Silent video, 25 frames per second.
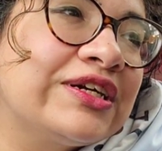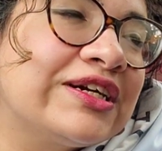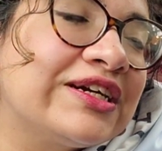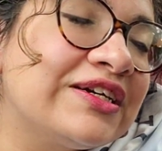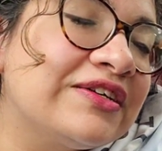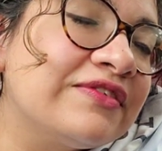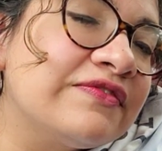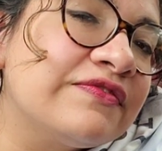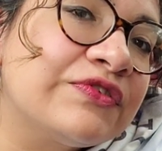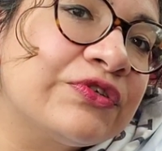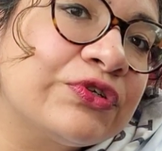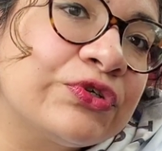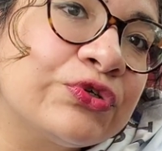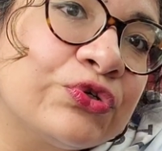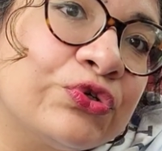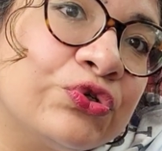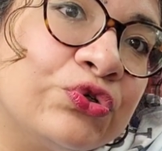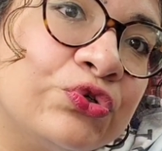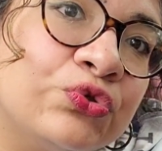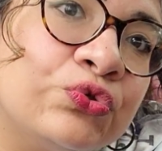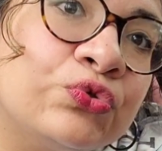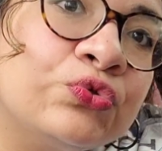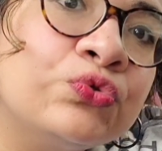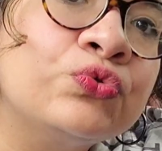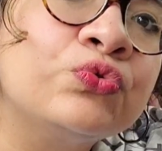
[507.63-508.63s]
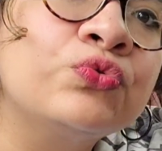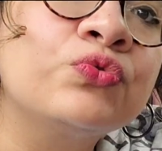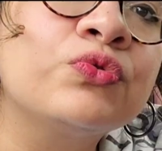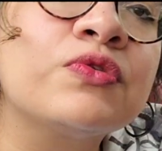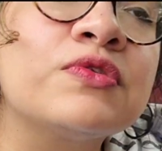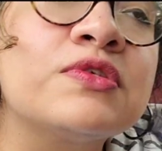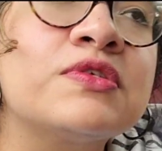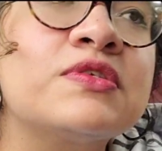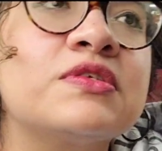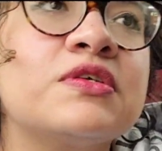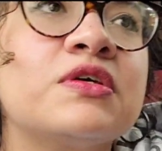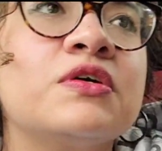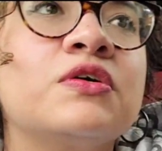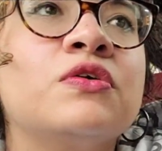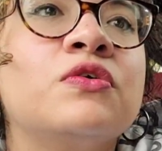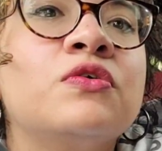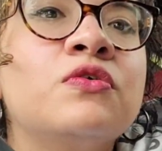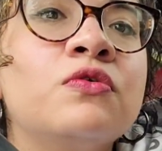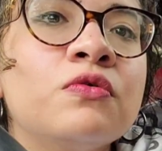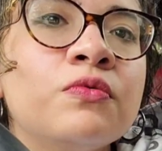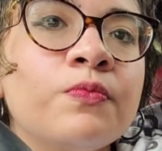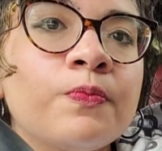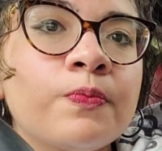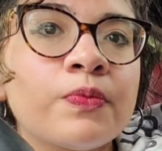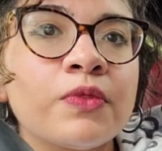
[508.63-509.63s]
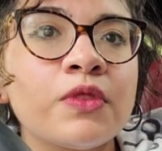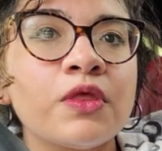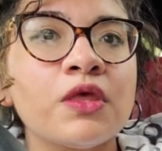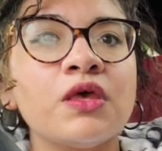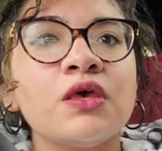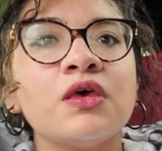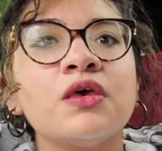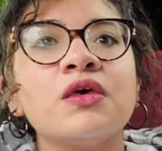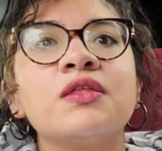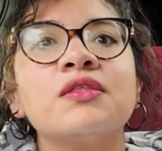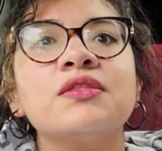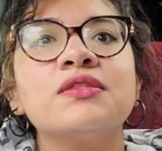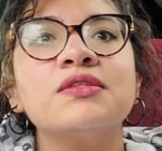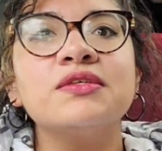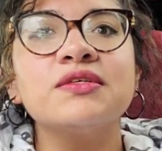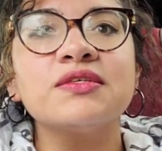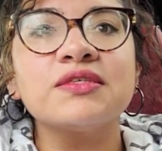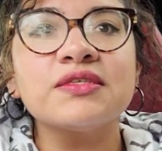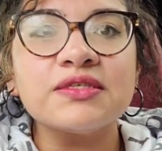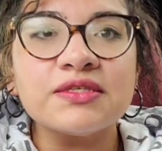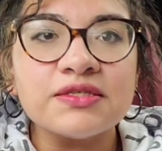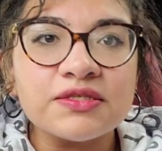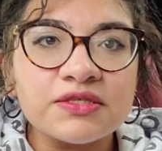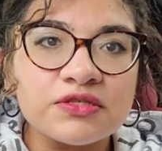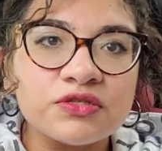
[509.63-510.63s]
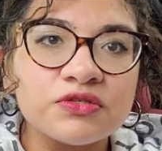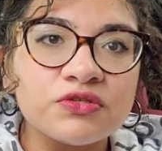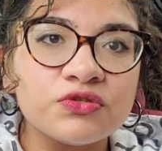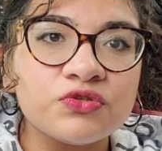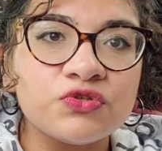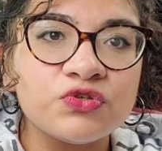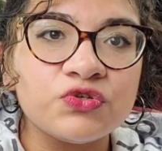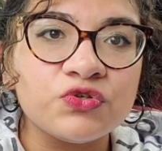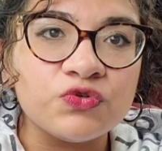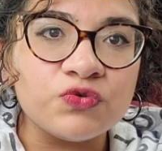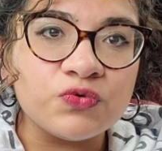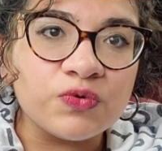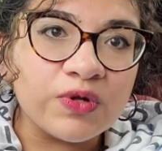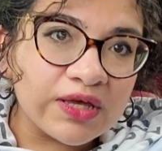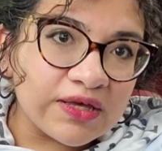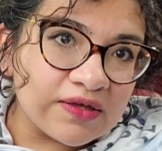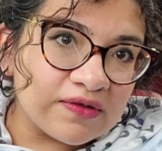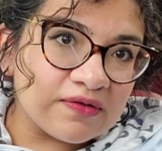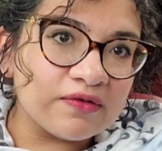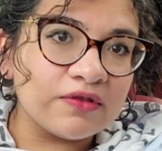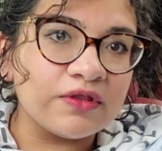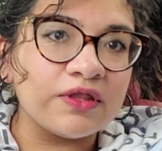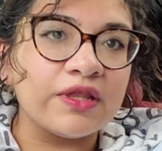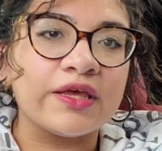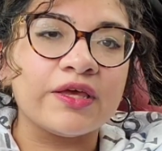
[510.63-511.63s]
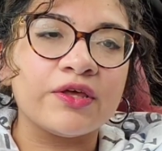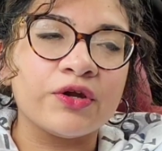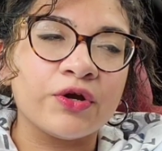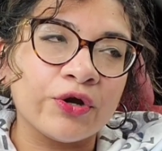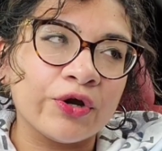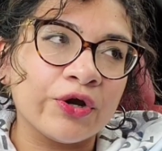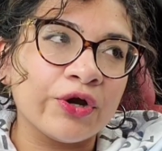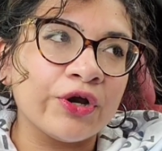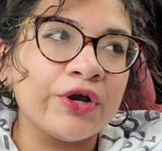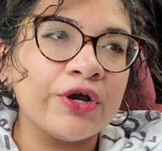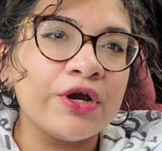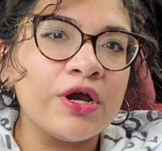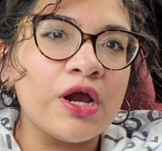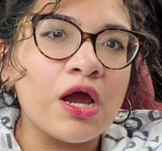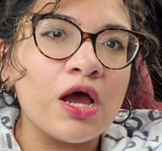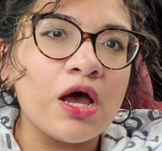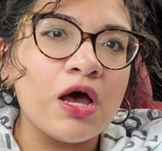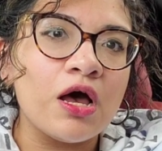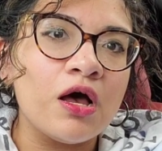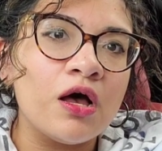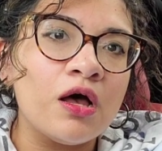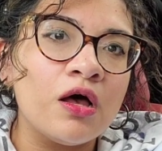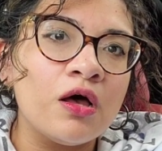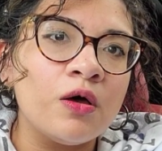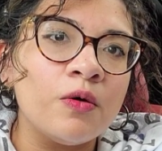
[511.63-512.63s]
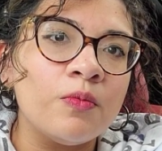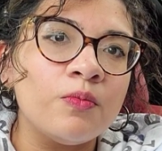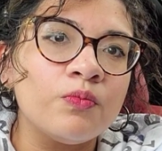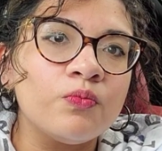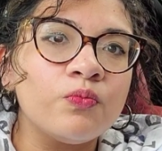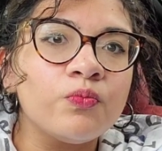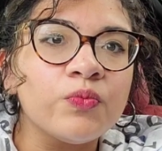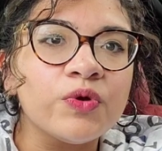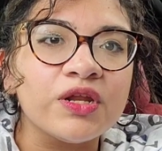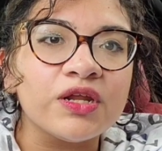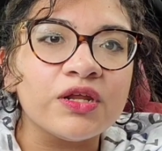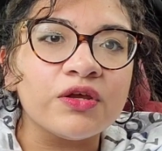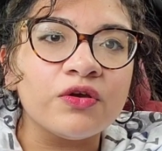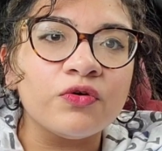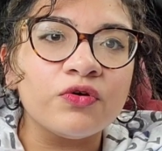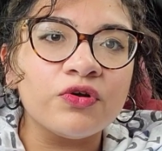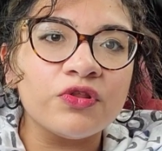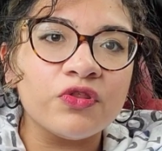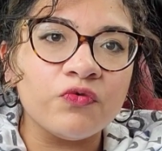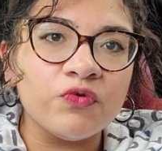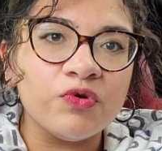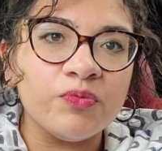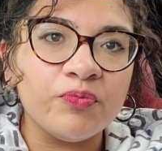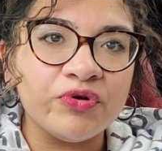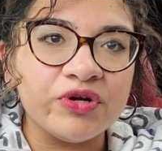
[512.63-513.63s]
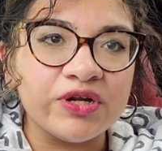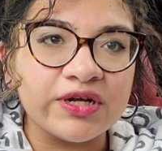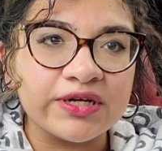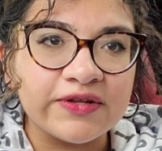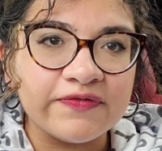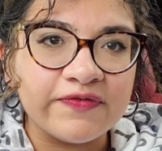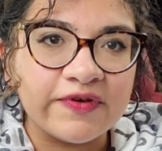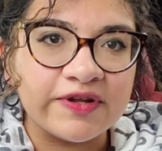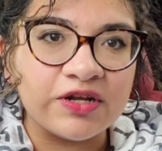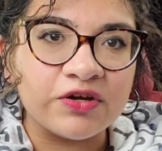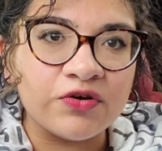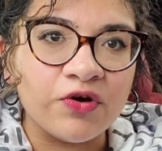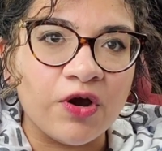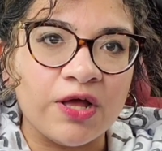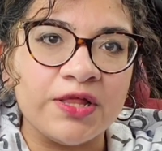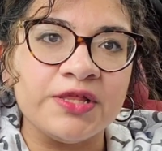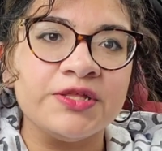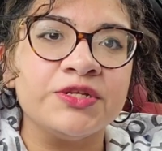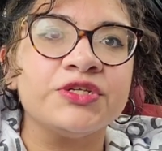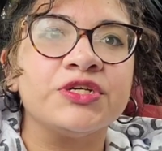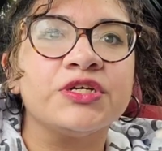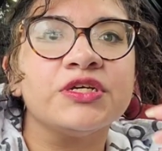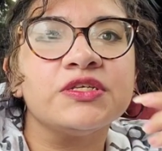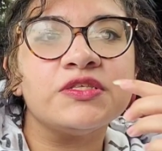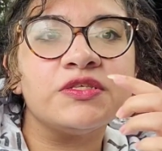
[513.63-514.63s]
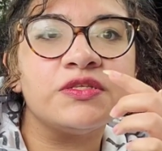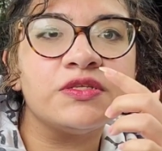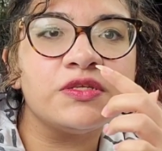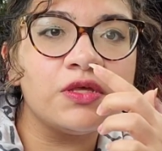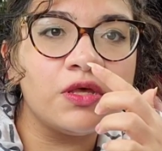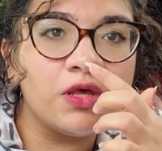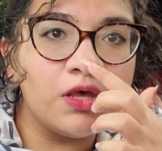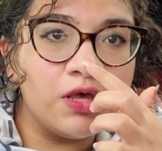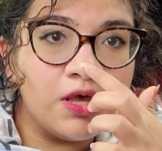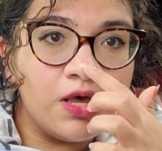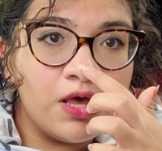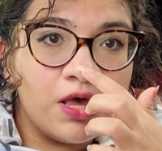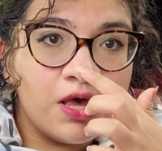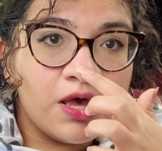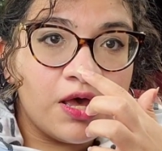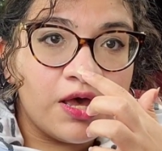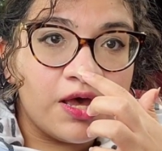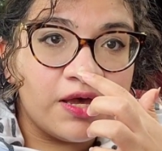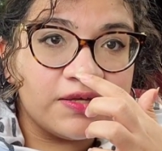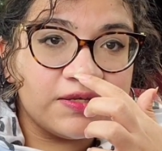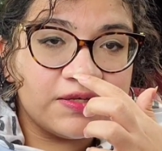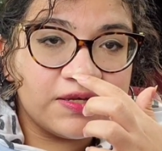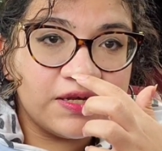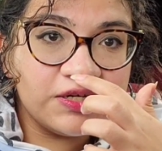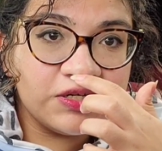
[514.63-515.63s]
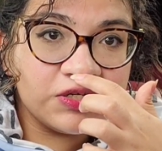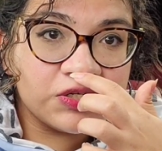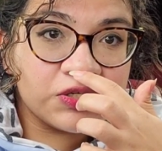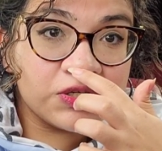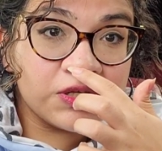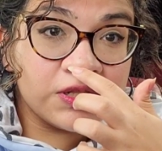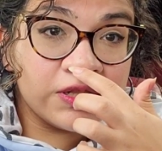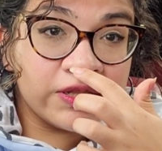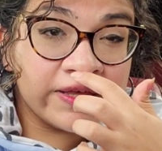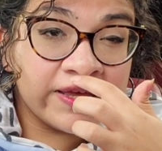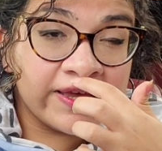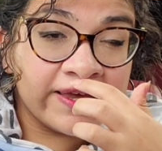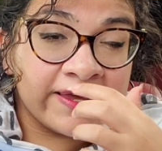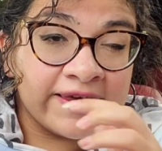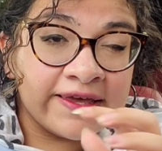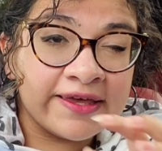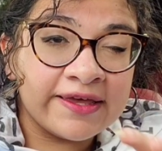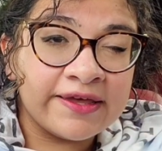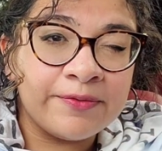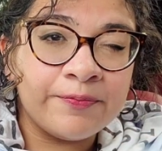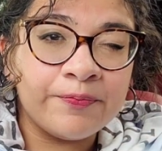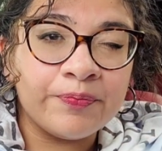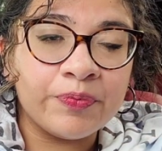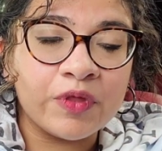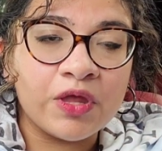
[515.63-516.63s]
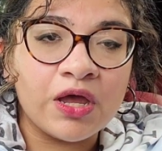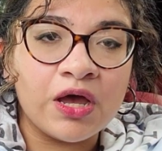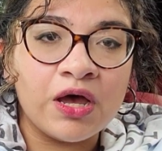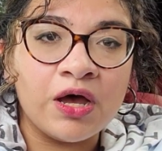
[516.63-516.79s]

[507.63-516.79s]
afternoon. So this is 2 days later. We did go to the reproductive endocrinologist. Essentially, it